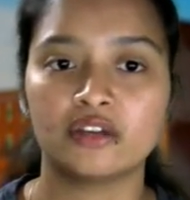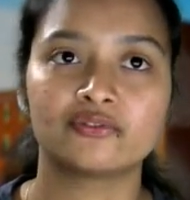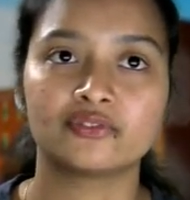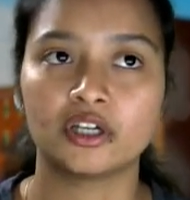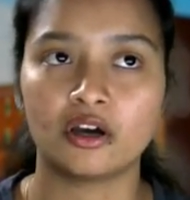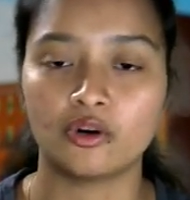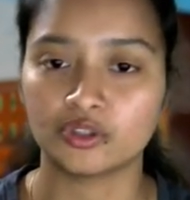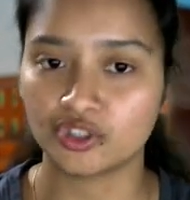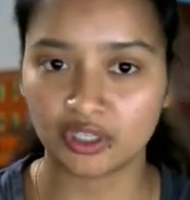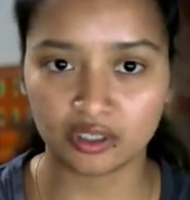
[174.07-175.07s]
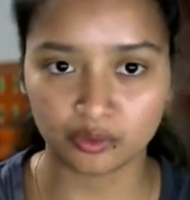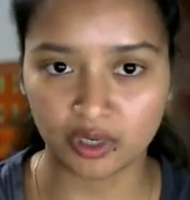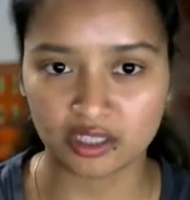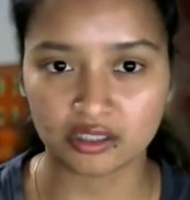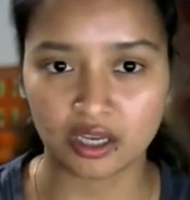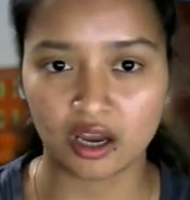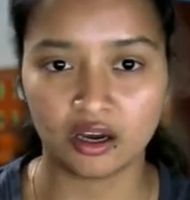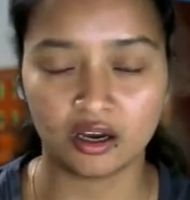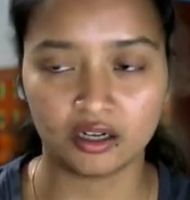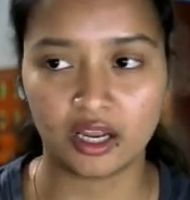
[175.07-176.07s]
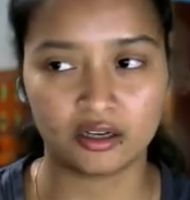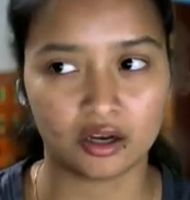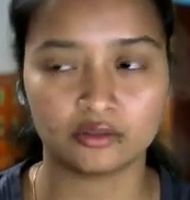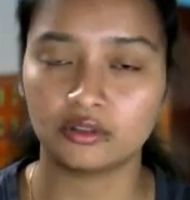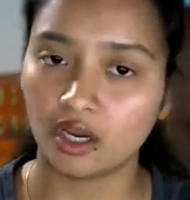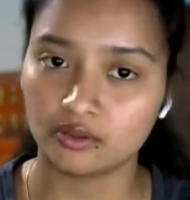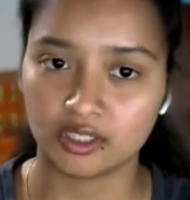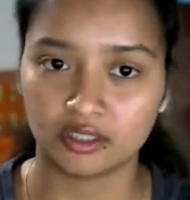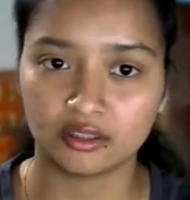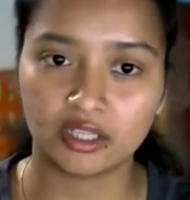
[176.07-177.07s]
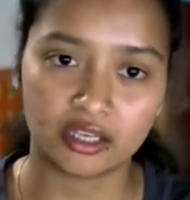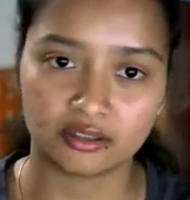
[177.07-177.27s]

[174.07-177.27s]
if the original ones are around 1000,